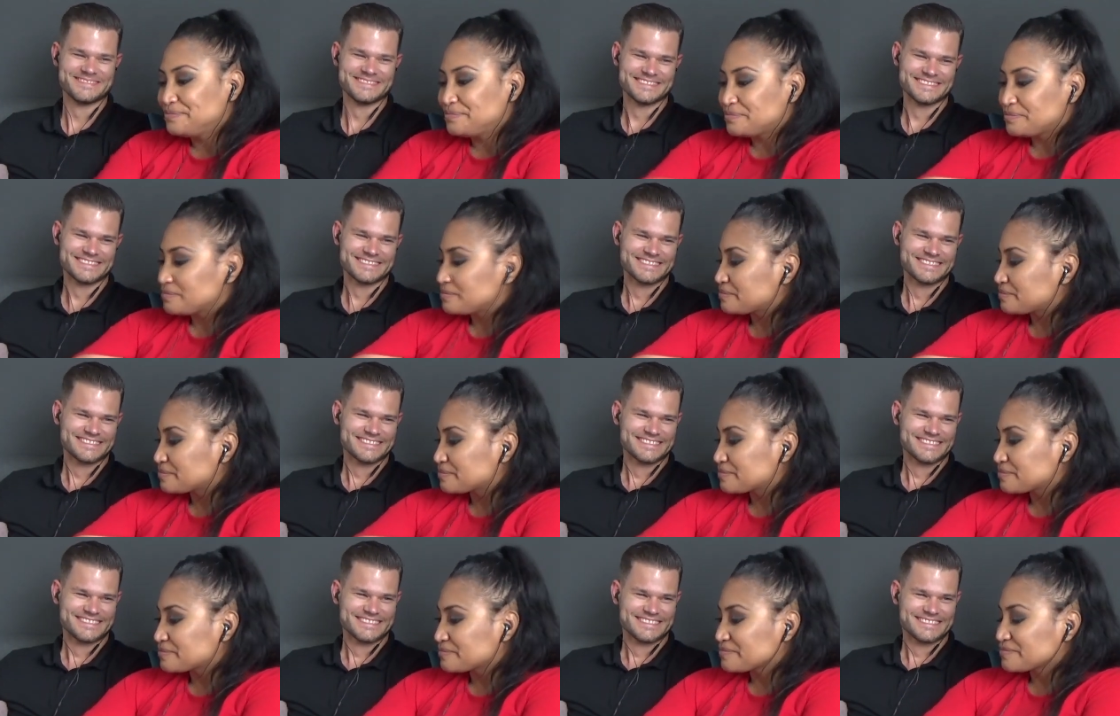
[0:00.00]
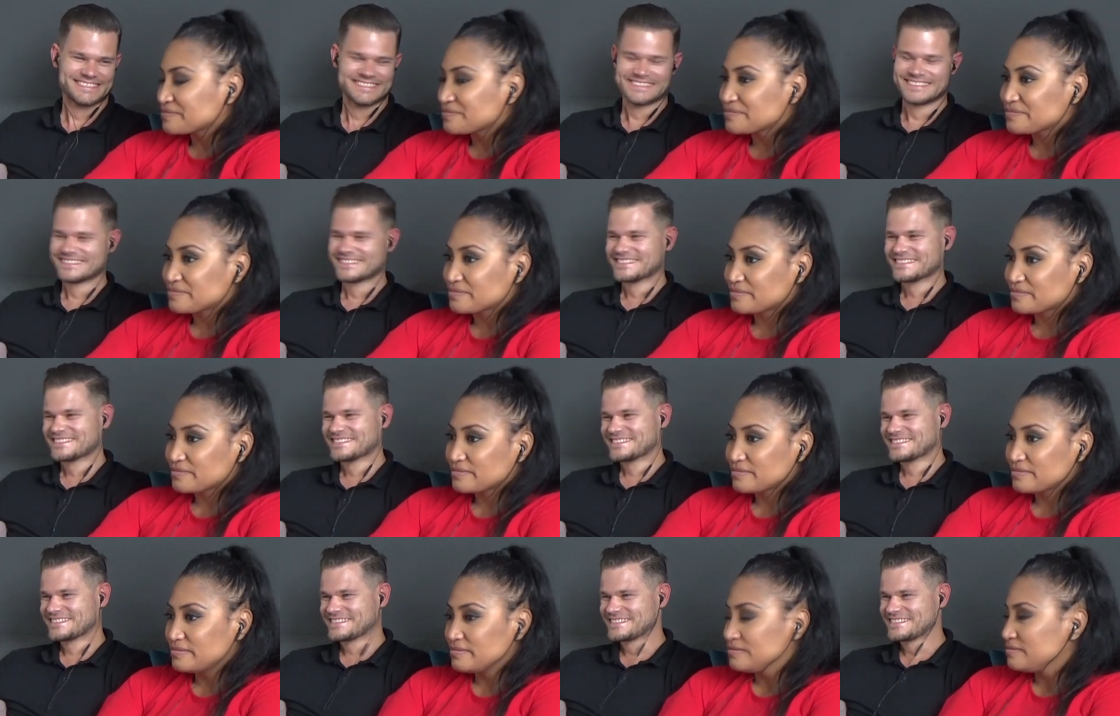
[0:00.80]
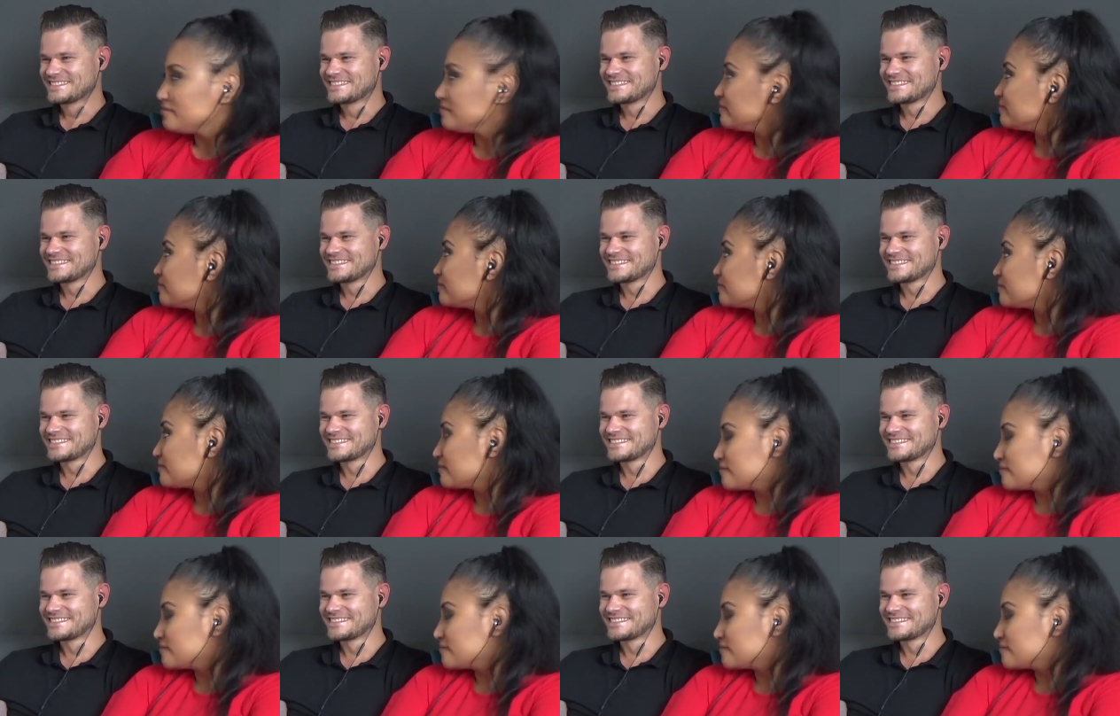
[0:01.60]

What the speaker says: [no speech]